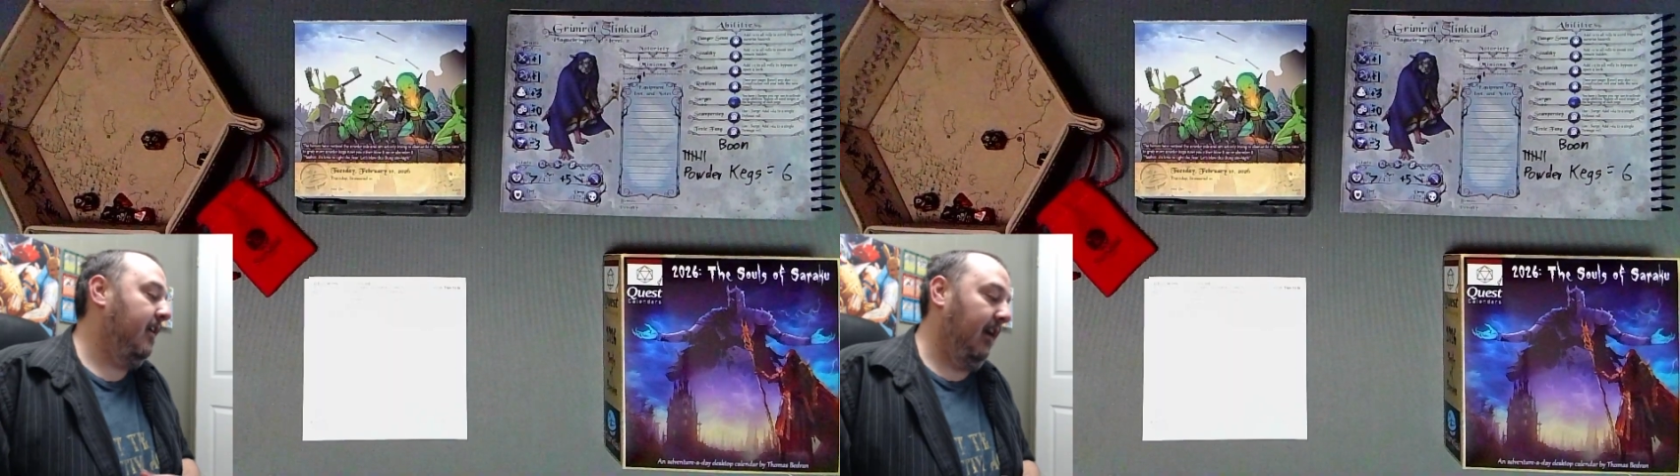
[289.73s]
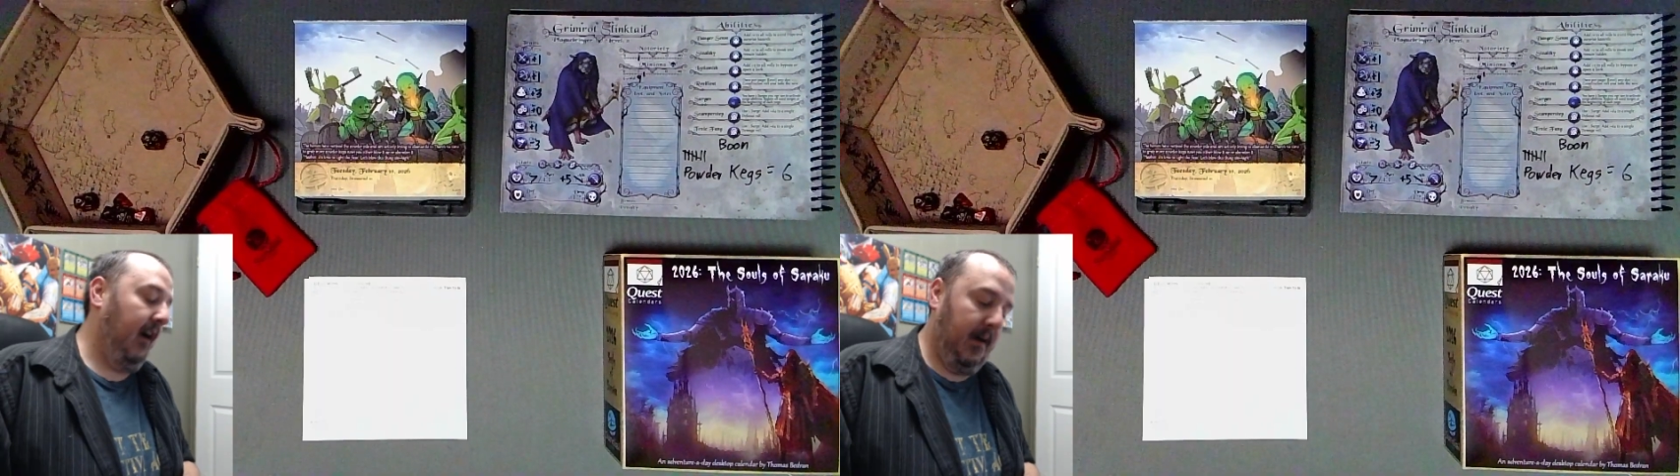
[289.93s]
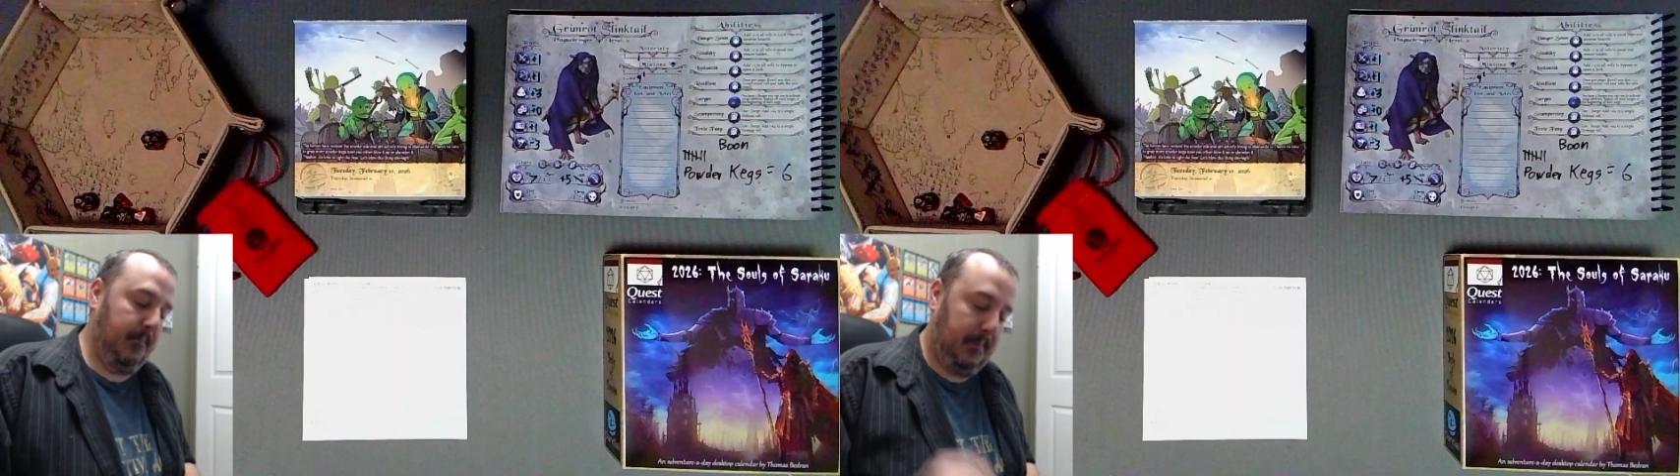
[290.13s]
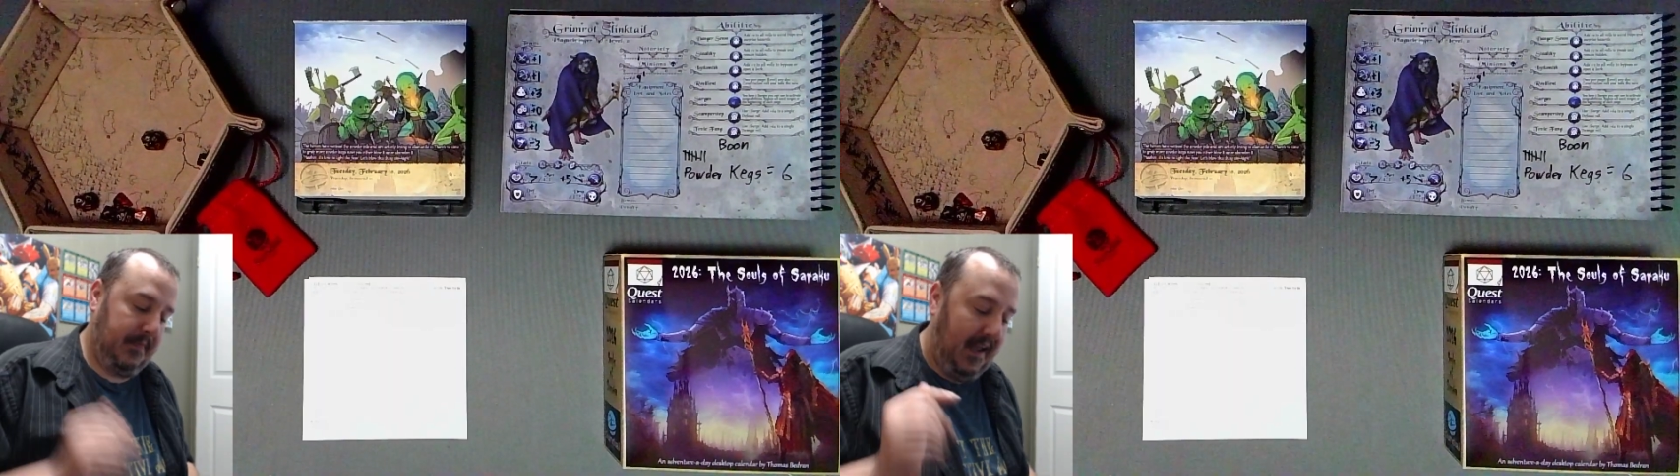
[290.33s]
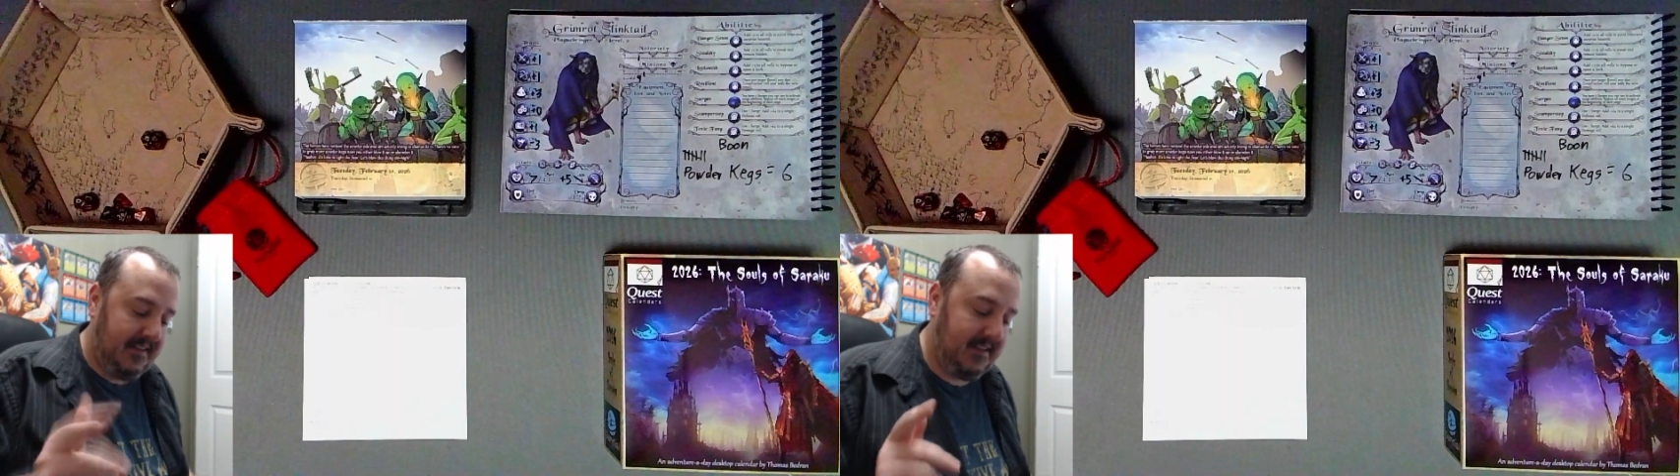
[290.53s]

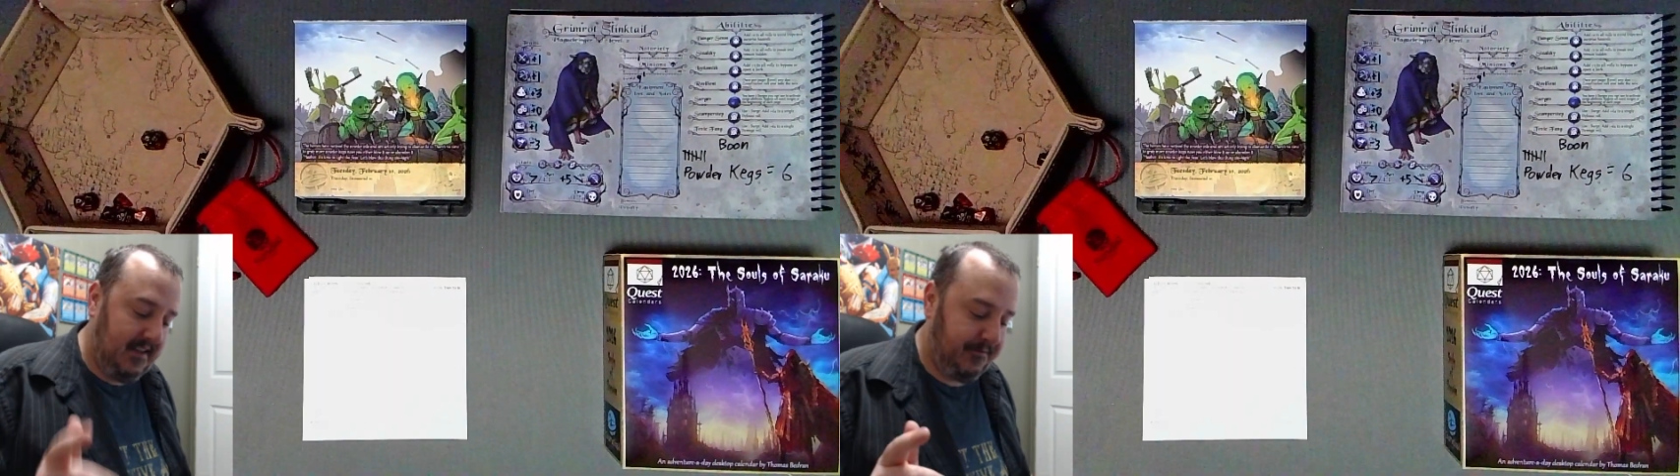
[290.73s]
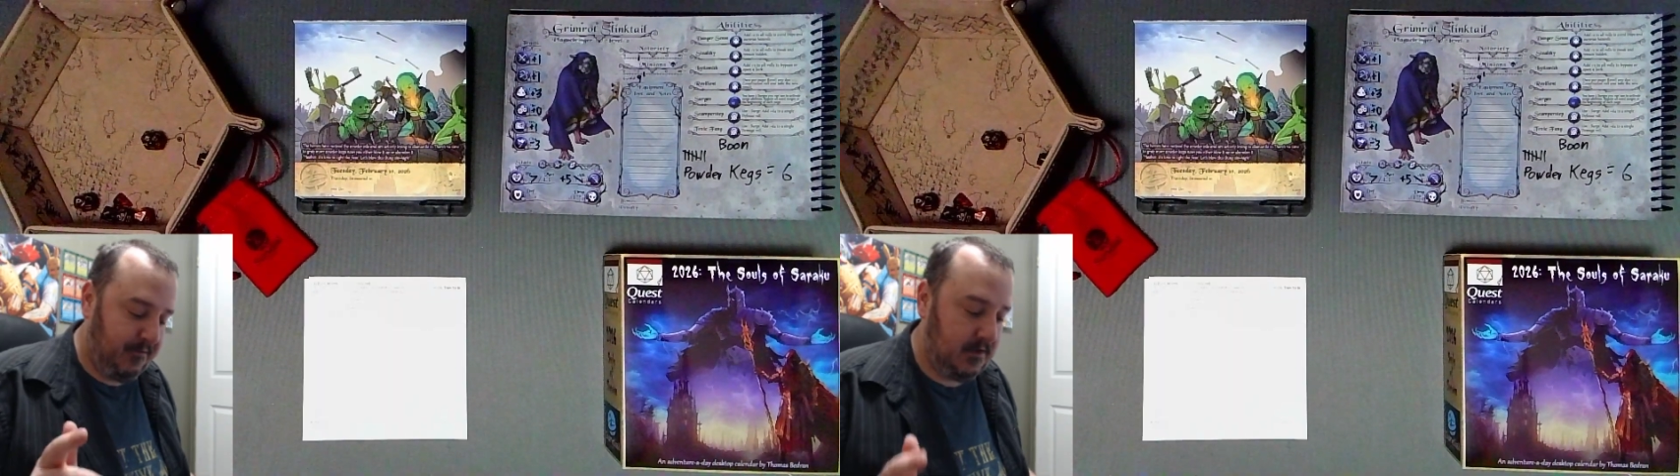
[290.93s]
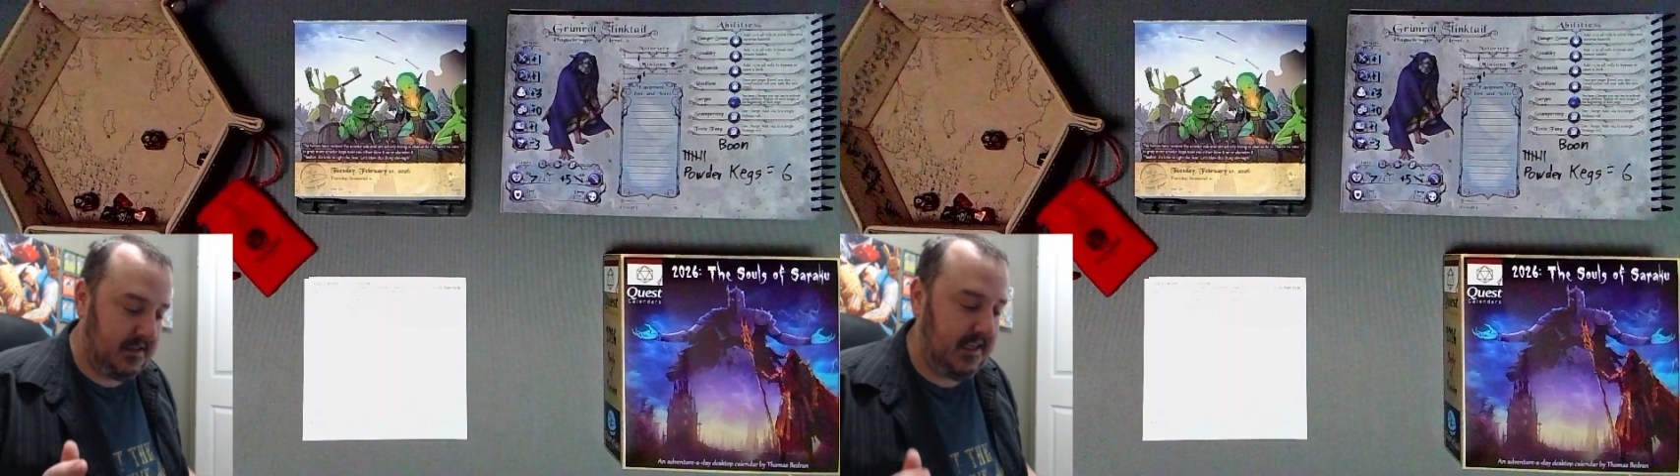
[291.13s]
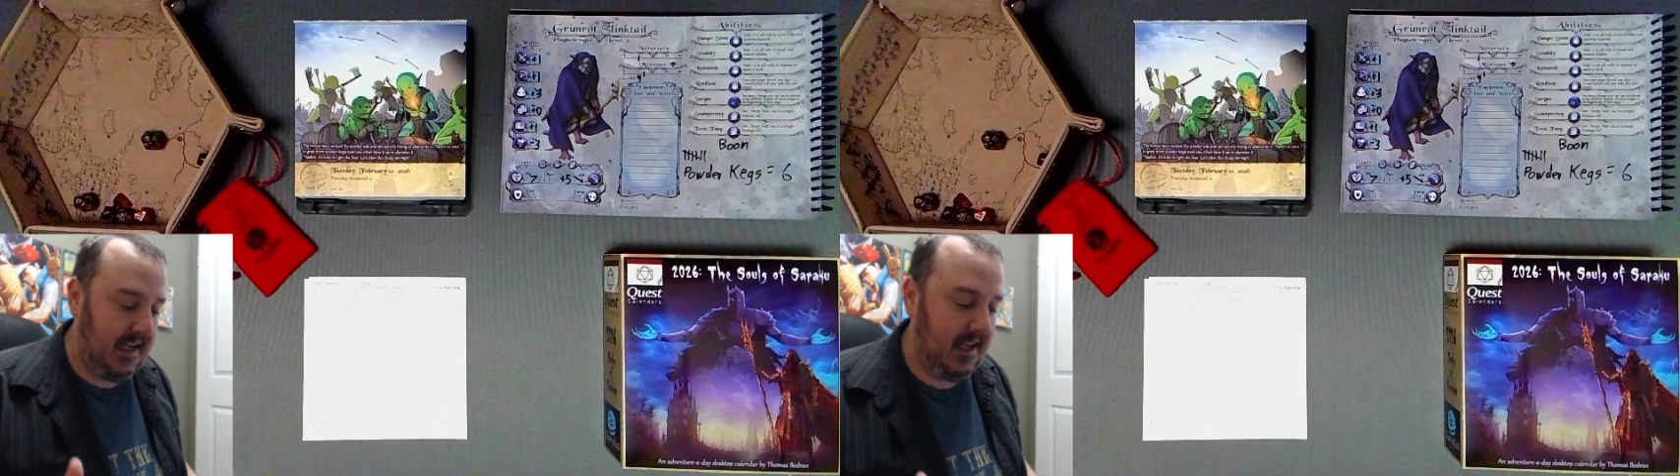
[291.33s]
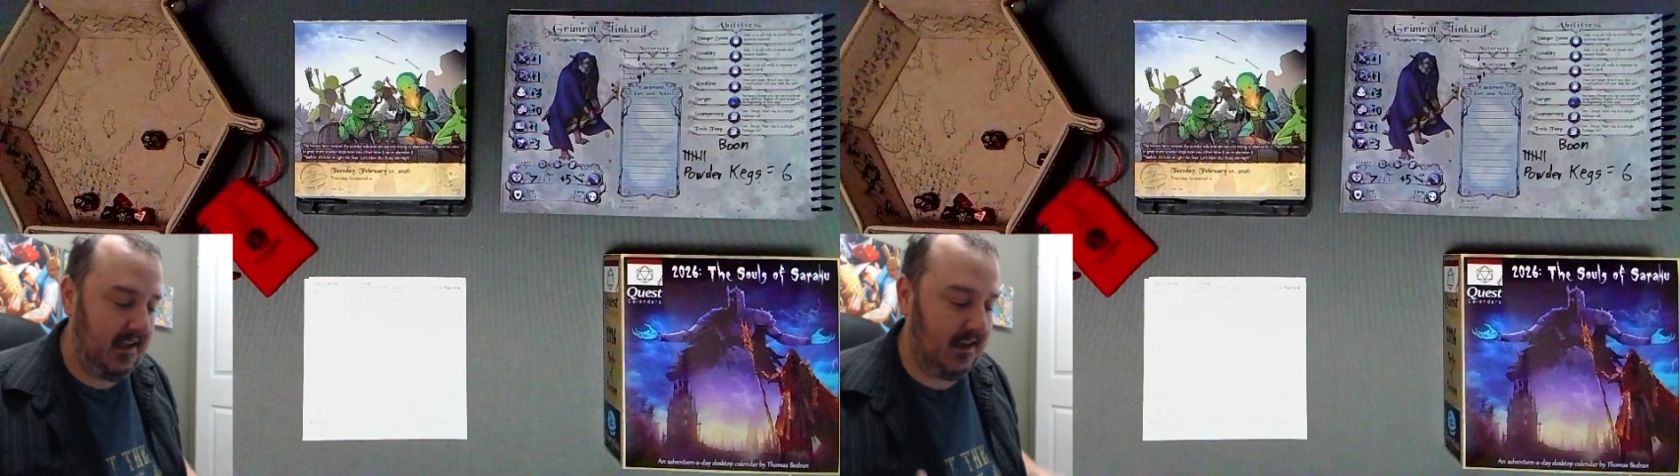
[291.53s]
But that's it for
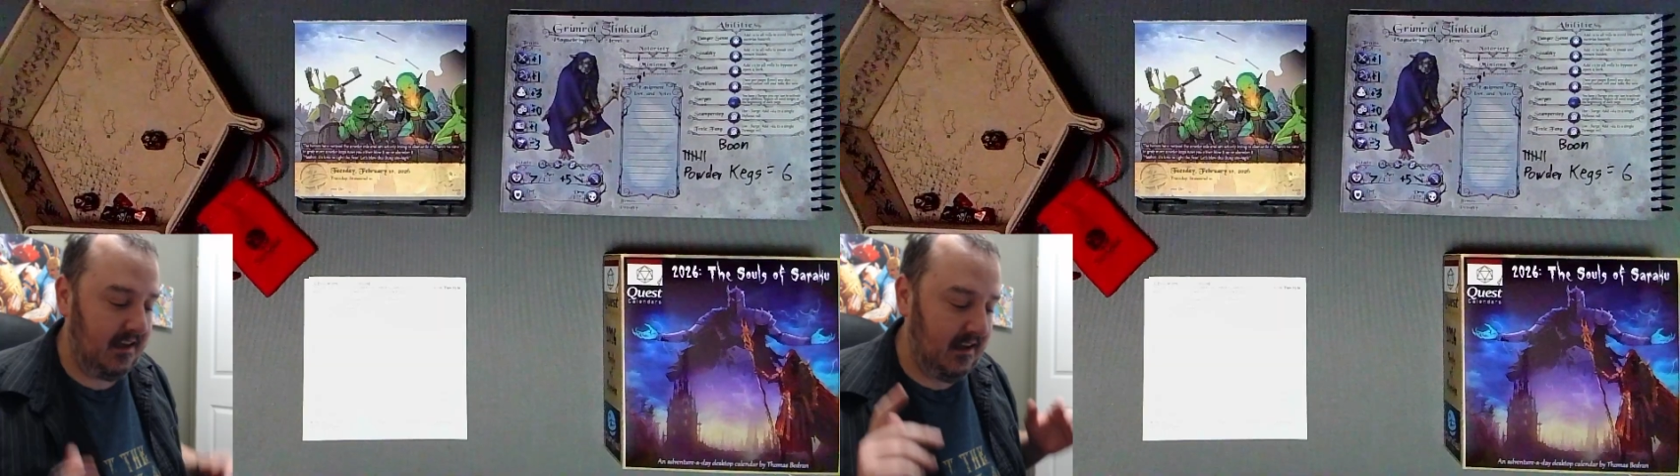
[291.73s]
today.